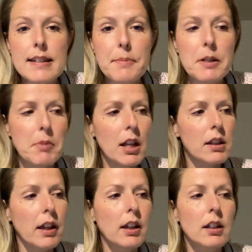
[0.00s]
I'm gonna make
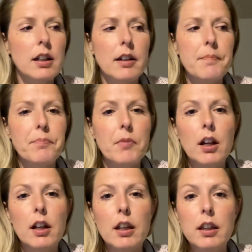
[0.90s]
like a
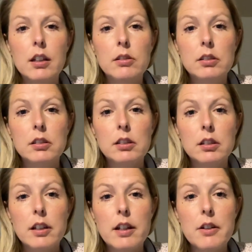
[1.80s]
a
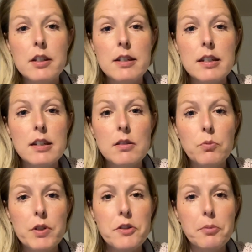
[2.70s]
little
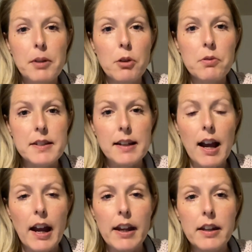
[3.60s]
whistleblower's
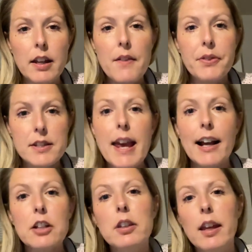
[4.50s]
guide that's
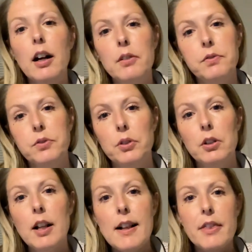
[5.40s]
actually
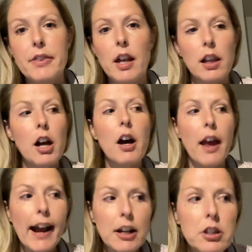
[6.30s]
helpful. That'll
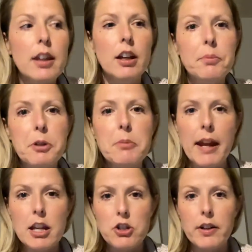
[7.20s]
actually help you
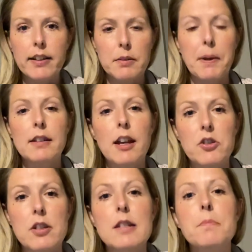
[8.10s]
manage your
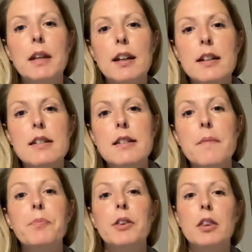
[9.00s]
expectations
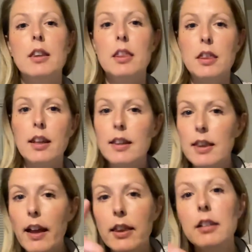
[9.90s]
because the thing that
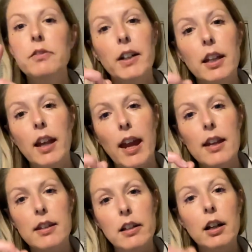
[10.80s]
that little fucking
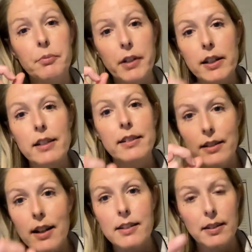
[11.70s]
handout on Reddit did
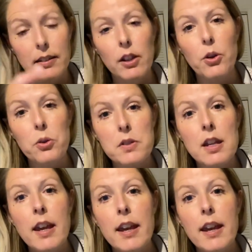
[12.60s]
not disclose,